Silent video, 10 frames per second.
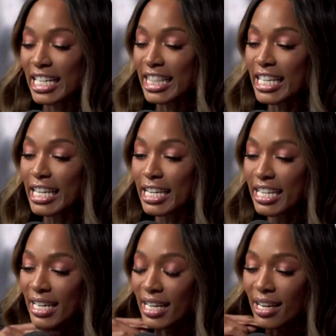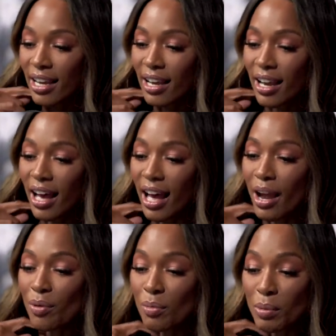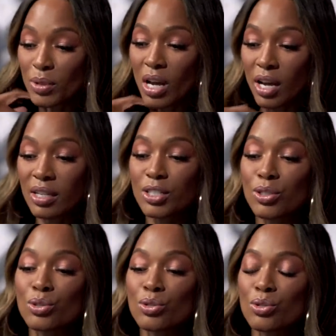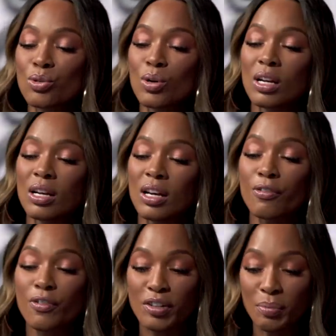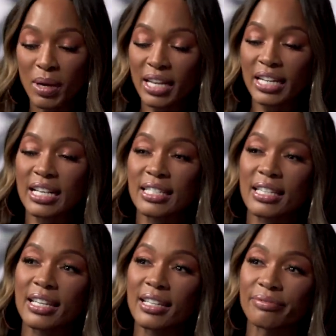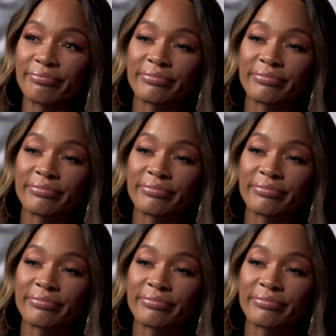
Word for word: Then I remember talking to a friend of mine, and I said,